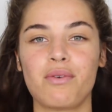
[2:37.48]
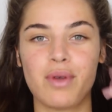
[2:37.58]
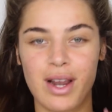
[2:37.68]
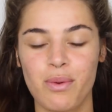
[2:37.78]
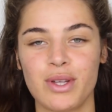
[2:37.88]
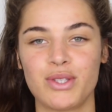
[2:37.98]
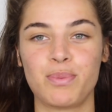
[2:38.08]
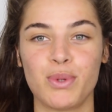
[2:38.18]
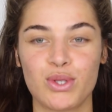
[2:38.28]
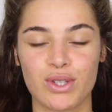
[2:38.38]
I really want to
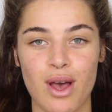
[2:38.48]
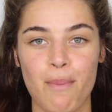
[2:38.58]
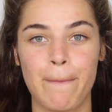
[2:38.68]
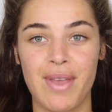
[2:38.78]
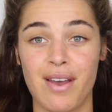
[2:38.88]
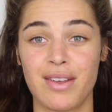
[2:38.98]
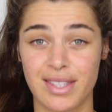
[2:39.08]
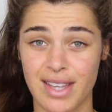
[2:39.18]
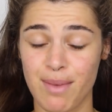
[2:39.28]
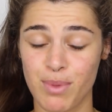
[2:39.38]
put some
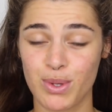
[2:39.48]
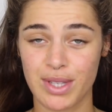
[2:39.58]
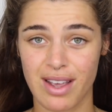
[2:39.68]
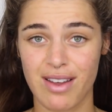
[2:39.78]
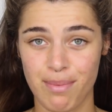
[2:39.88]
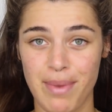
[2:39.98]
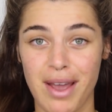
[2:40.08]
Beyonce music on the